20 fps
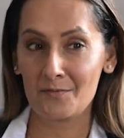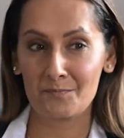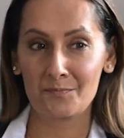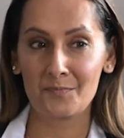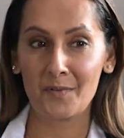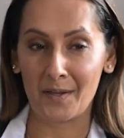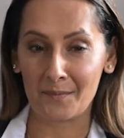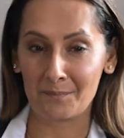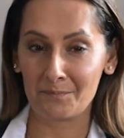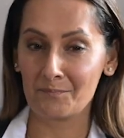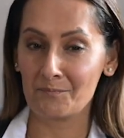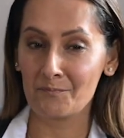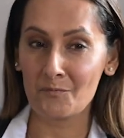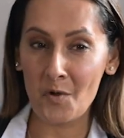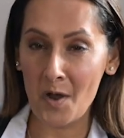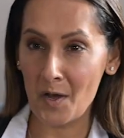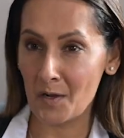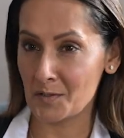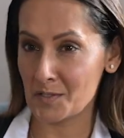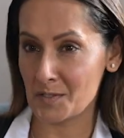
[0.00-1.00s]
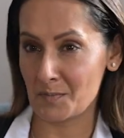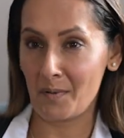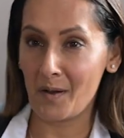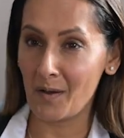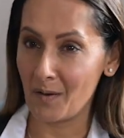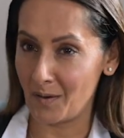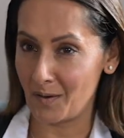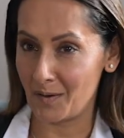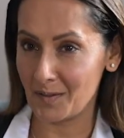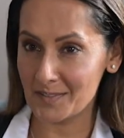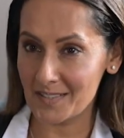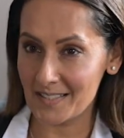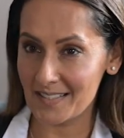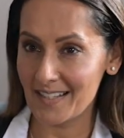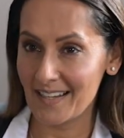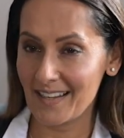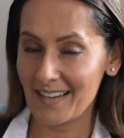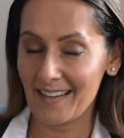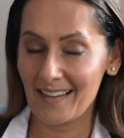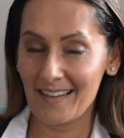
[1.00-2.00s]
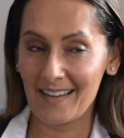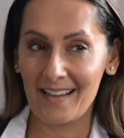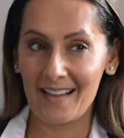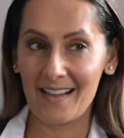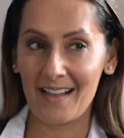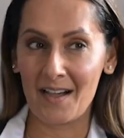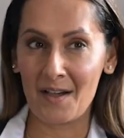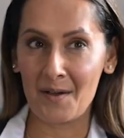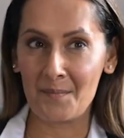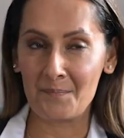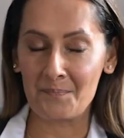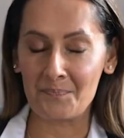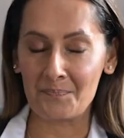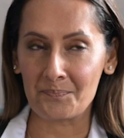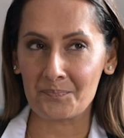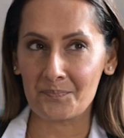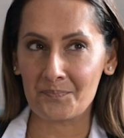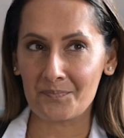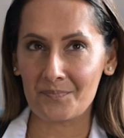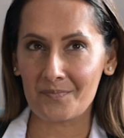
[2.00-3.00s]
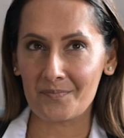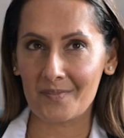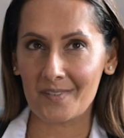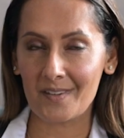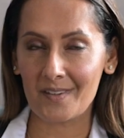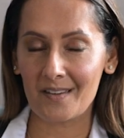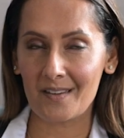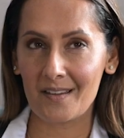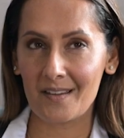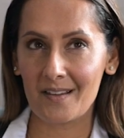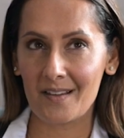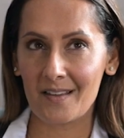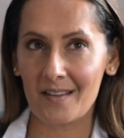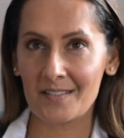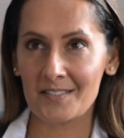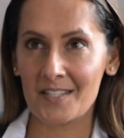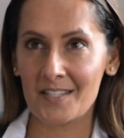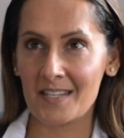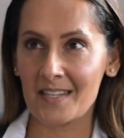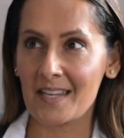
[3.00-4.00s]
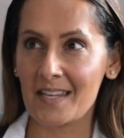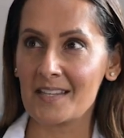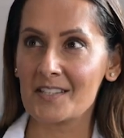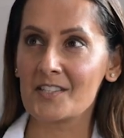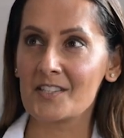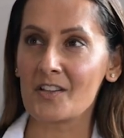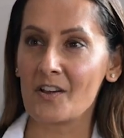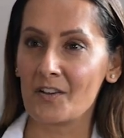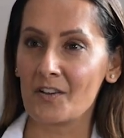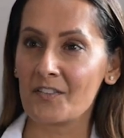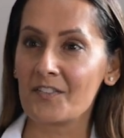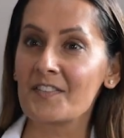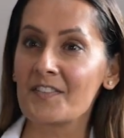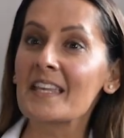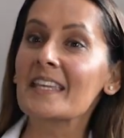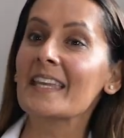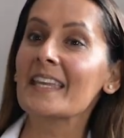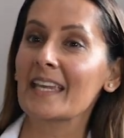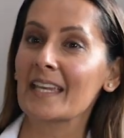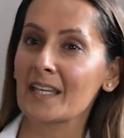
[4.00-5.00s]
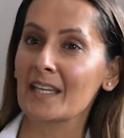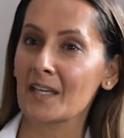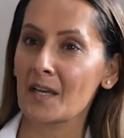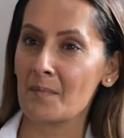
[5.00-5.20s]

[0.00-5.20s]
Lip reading: like worlds apart, did he start thinking